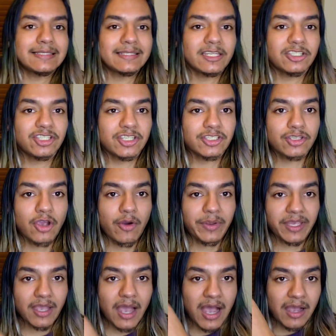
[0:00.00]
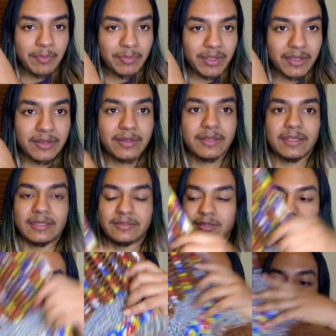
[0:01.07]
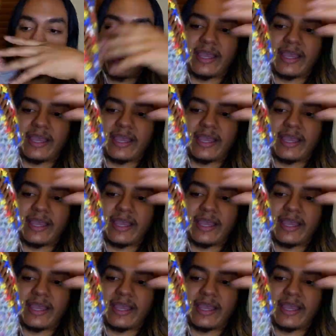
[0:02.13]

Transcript: stitches going up. So I'm gonna go